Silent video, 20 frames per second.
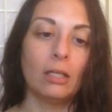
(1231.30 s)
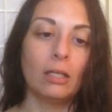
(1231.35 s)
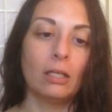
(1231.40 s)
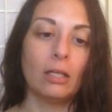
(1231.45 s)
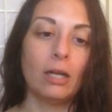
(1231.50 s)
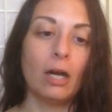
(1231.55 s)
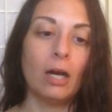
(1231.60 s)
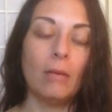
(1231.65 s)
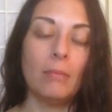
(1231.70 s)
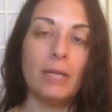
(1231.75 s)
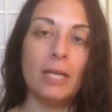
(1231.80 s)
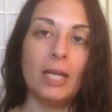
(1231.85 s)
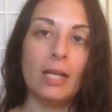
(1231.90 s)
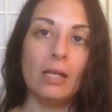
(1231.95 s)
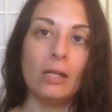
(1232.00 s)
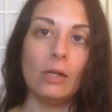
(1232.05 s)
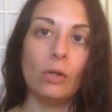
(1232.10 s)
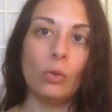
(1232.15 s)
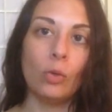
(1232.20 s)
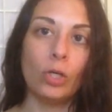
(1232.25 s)

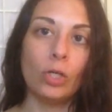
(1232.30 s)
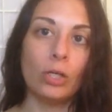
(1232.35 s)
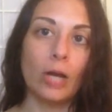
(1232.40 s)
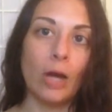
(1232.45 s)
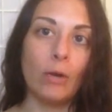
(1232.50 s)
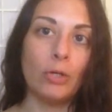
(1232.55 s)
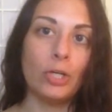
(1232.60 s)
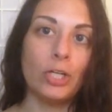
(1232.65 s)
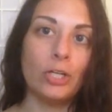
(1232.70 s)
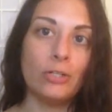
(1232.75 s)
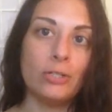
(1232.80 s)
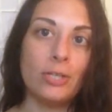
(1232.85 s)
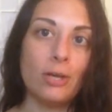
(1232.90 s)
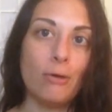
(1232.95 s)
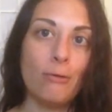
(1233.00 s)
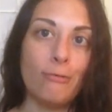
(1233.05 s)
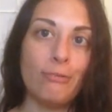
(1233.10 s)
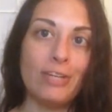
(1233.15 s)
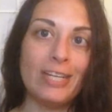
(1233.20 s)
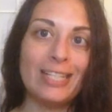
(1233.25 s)
calming or grounding
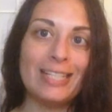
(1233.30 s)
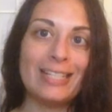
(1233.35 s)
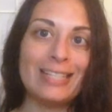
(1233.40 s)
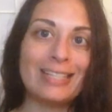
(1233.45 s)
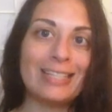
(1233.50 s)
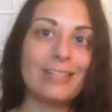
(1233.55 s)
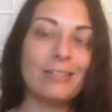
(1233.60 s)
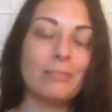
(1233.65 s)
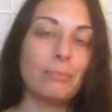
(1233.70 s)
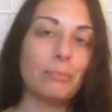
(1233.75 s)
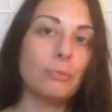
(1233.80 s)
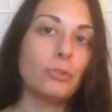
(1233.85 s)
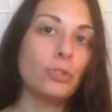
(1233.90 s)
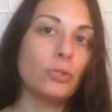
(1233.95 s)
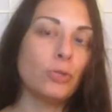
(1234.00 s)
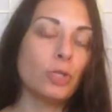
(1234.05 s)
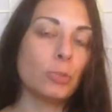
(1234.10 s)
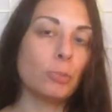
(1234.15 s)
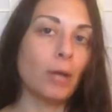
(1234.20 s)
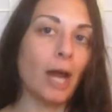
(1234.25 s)
yourself is to do
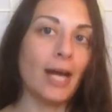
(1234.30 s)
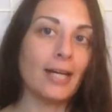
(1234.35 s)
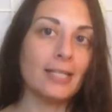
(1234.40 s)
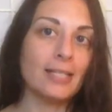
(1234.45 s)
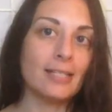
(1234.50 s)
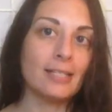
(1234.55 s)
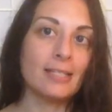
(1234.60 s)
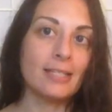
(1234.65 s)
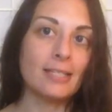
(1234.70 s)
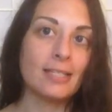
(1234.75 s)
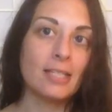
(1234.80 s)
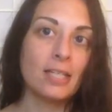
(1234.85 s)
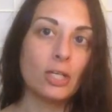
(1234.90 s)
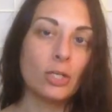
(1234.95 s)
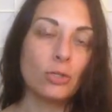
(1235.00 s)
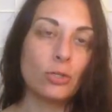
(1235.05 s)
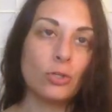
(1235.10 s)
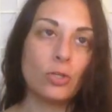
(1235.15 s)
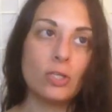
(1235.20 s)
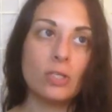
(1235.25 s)
this practice.
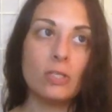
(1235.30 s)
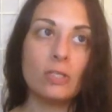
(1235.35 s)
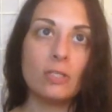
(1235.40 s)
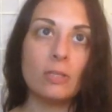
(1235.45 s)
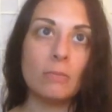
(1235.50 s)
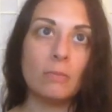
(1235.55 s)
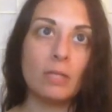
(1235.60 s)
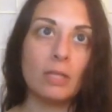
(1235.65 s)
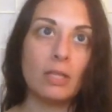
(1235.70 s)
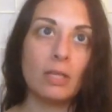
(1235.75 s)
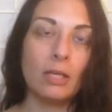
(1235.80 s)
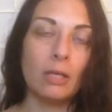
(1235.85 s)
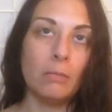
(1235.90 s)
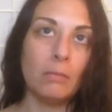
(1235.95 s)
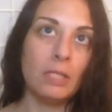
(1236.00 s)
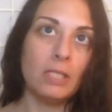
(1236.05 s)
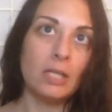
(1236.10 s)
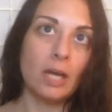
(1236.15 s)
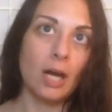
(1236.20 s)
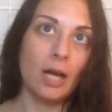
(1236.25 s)
So this is something that can
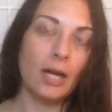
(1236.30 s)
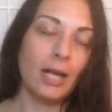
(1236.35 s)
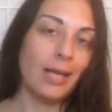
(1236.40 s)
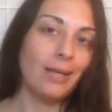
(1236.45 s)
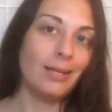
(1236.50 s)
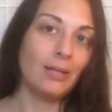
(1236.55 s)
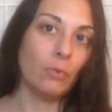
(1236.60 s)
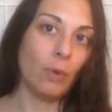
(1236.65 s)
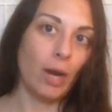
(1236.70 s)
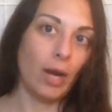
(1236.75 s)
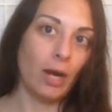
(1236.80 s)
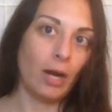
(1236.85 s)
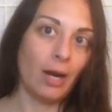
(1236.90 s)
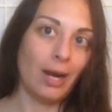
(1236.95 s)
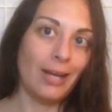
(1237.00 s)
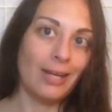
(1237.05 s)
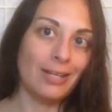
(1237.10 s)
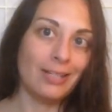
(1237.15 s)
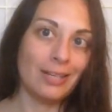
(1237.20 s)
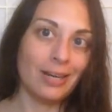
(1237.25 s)
be done anywhere,
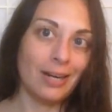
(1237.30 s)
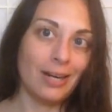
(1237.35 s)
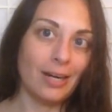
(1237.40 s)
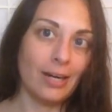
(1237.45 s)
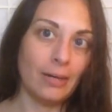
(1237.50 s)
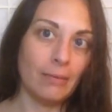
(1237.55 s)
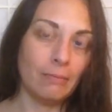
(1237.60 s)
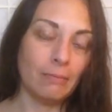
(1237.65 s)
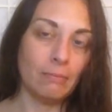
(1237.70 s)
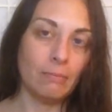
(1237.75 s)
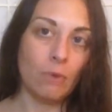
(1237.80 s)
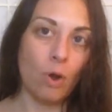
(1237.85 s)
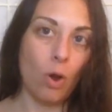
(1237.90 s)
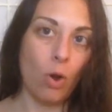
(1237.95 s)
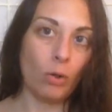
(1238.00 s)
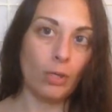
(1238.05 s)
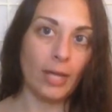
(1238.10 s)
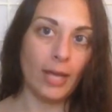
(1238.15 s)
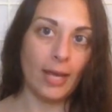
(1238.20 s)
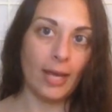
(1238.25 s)
anytime,
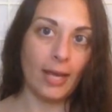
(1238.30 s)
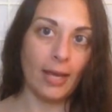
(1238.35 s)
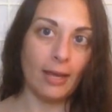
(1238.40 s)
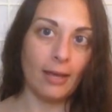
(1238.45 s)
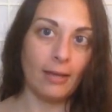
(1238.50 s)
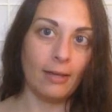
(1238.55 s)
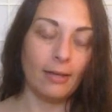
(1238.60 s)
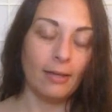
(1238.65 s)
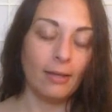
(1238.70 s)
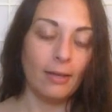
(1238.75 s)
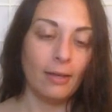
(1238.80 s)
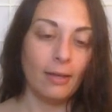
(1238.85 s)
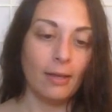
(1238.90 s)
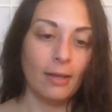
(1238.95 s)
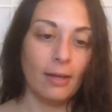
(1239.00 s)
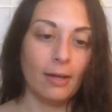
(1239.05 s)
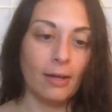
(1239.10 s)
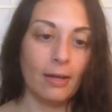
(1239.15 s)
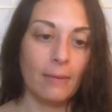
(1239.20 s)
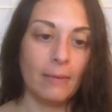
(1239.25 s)
all day,
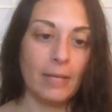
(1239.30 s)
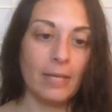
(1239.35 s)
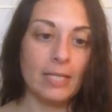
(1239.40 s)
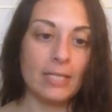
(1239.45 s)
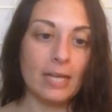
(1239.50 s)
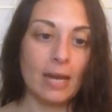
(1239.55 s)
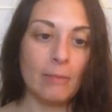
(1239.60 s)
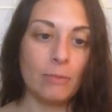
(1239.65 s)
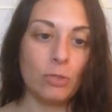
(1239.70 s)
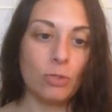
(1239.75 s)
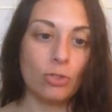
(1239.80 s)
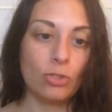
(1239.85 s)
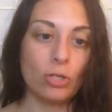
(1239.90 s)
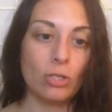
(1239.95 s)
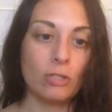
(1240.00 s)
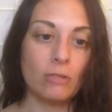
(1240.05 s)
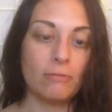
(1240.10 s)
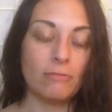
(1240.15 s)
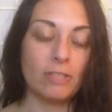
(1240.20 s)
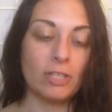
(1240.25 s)
anytime you
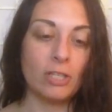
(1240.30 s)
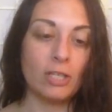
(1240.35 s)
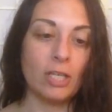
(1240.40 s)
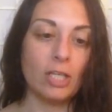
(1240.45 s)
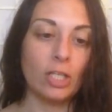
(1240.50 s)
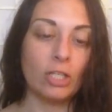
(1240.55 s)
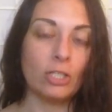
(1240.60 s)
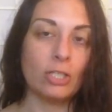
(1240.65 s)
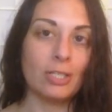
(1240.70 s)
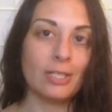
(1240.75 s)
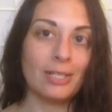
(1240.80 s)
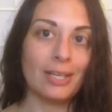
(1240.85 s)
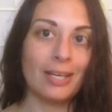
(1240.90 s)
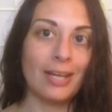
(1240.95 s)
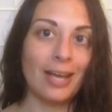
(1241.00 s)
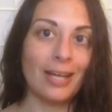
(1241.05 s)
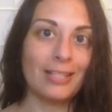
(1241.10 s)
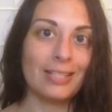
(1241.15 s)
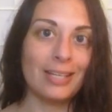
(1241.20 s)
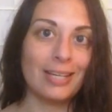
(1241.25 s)
start to feel like you're
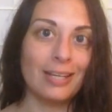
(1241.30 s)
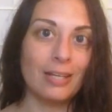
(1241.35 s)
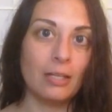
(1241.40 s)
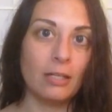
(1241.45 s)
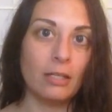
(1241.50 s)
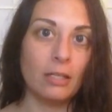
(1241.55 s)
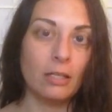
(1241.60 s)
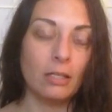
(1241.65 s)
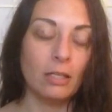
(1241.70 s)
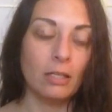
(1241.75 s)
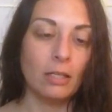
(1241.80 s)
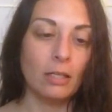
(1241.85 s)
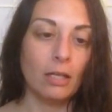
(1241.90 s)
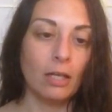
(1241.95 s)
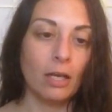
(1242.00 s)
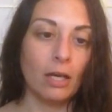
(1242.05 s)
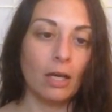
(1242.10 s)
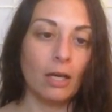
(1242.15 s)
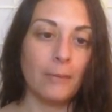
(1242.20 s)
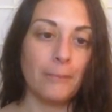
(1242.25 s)
disconnected,
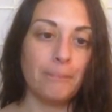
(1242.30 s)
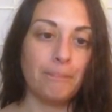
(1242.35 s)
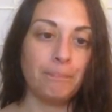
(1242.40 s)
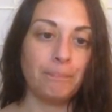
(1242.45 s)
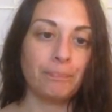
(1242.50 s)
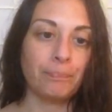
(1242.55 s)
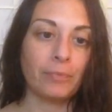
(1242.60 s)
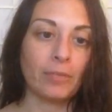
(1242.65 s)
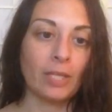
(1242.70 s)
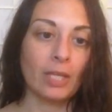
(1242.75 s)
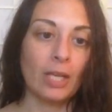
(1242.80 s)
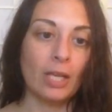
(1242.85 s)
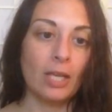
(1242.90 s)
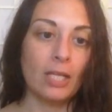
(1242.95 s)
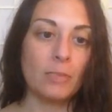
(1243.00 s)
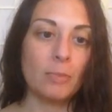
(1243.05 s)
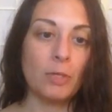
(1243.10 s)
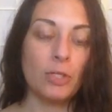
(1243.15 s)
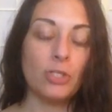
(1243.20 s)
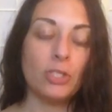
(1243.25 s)

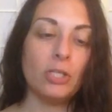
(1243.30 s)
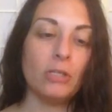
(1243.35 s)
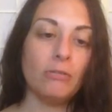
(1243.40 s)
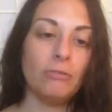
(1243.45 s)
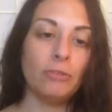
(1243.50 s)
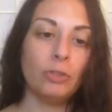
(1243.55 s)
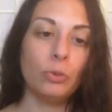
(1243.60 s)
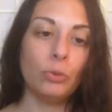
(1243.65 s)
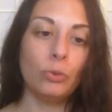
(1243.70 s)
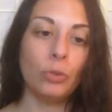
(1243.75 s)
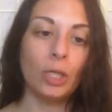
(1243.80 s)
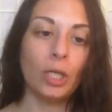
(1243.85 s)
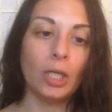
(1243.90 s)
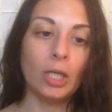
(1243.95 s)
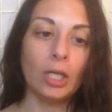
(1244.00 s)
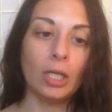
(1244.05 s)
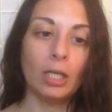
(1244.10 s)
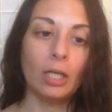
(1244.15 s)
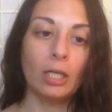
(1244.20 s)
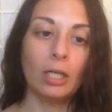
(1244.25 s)
especially if
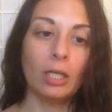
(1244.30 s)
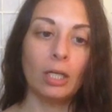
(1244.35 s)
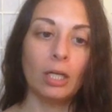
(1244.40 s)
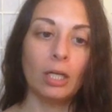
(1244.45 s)
you're